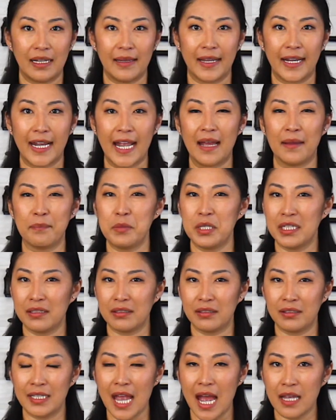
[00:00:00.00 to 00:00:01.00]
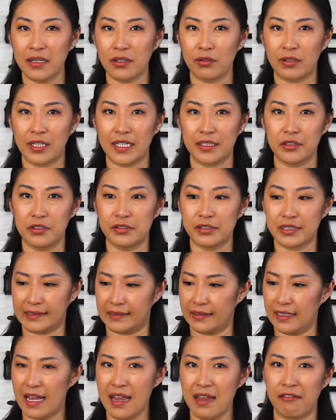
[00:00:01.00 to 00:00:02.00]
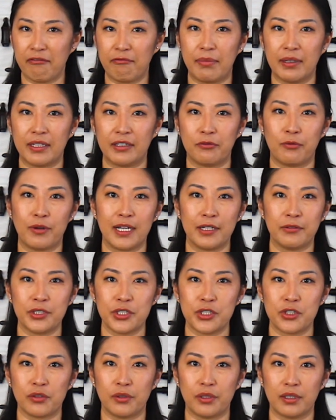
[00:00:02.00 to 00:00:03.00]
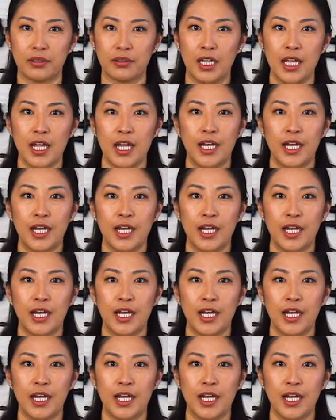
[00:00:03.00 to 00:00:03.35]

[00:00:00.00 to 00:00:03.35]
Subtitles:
Like, I mean, yeah, you can use knife, but why would you